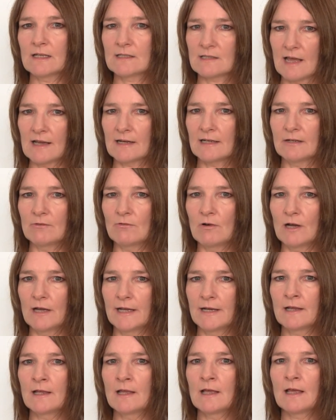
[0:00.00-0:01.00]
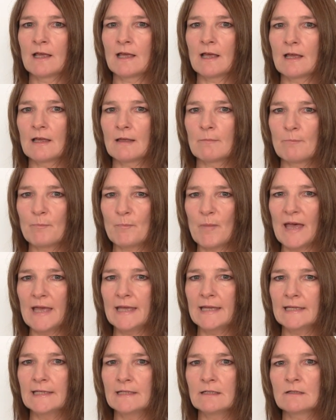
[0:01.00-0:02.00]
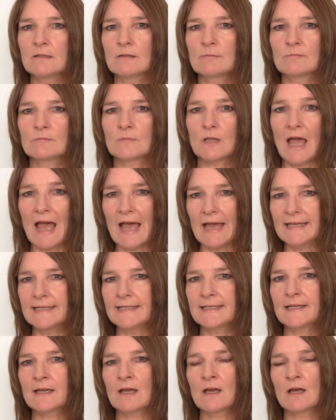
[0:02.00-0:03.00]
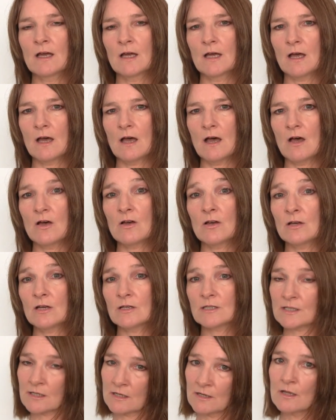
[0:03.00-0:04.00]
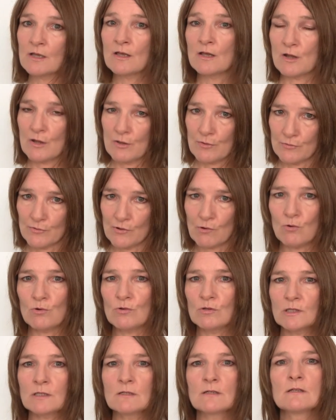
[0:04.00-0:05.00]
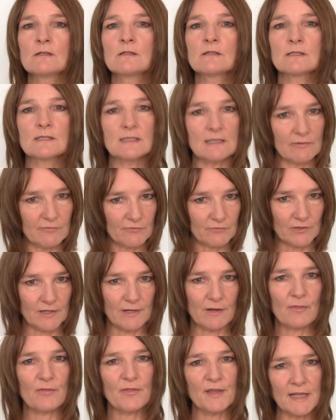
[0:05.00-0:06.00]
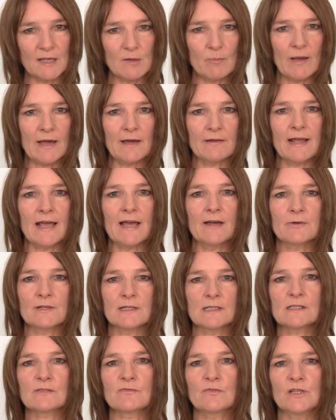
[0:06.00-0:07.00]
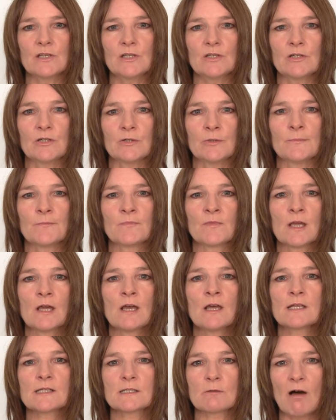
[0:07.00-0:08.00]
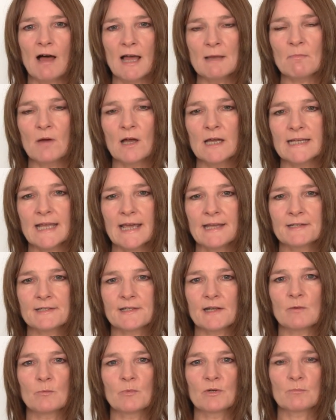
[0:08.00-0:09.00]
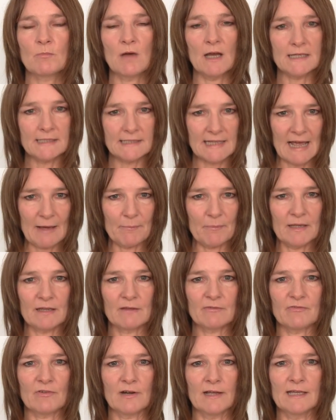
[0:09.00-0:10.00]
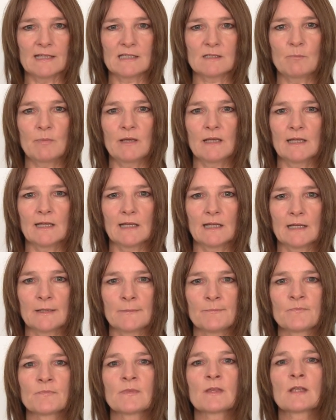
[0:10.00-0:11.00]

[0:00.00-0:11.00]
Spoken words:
exactly right? Pain, ache, hurt, they're all different. Think about how it is for you. So I might end up with my tapping phrase being,